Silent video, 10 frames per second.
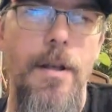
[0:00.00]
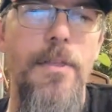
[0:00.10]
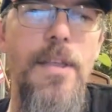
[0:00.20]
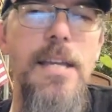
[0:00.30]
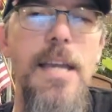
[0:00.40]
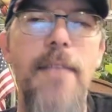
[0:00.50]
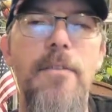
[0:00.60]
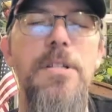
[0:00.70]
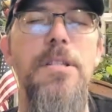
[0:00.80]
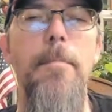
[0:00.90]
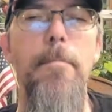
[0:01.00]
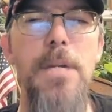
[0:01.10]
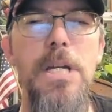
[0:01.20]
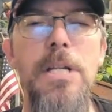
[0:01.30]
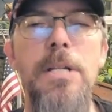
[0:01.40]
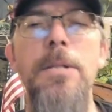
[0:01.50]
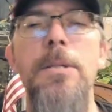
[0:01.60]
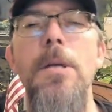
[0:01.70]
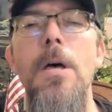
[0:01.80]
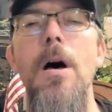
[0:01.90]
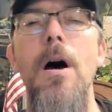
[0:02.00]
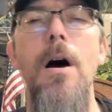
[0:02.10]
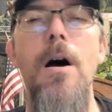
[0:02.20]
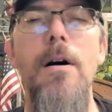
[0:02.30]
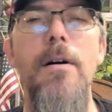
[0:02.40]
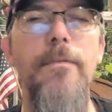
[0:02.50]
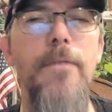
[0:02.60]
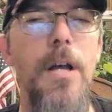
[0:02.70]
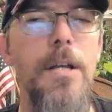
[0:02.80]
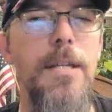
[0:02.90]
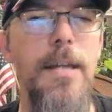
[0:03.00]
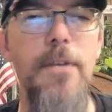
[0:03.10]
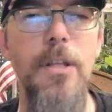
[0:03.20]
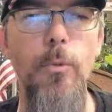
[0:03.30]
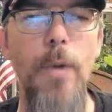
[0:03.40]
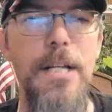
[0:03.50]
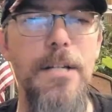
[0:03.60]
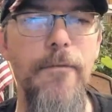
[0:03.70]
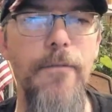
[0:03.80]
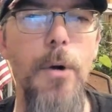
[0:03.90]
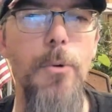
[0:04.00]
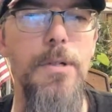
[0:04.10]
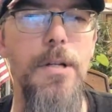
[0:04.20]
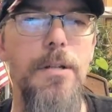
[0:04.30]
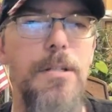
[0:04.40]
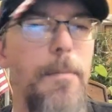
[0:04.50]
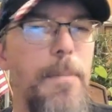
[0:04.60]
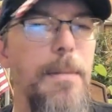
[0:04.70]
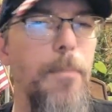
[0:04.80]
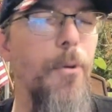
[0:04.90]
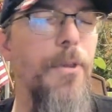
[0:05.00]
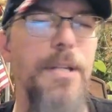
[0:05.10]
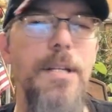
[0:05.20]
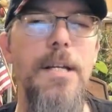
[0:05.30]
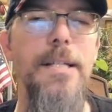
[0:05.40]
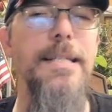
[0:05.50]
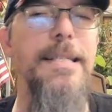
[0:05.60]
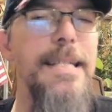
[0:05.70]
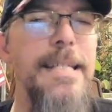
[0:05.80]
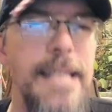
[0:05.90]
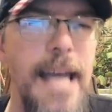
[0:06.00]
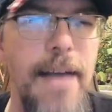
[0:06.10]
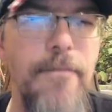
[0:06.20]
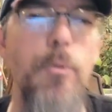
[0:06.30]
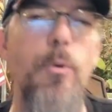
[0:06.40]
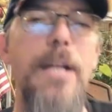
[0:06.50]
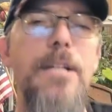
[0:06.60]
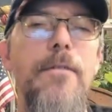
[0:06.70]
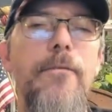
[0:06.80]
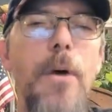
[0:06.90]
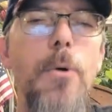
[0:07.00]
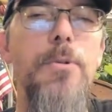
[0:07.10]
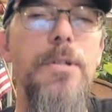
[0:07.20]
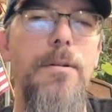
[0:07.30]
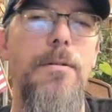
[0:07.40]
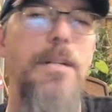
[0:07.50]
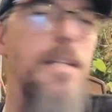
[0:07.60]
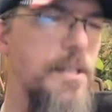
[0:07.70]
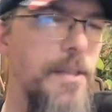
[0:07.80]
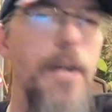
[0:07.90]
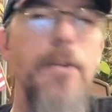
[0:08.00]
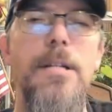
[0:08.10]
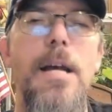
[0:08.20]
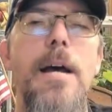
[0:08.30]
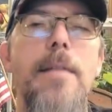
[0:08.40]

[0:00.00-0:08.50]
They gave us the means of giving the right to vote to people that didn't have the right to vote in their time.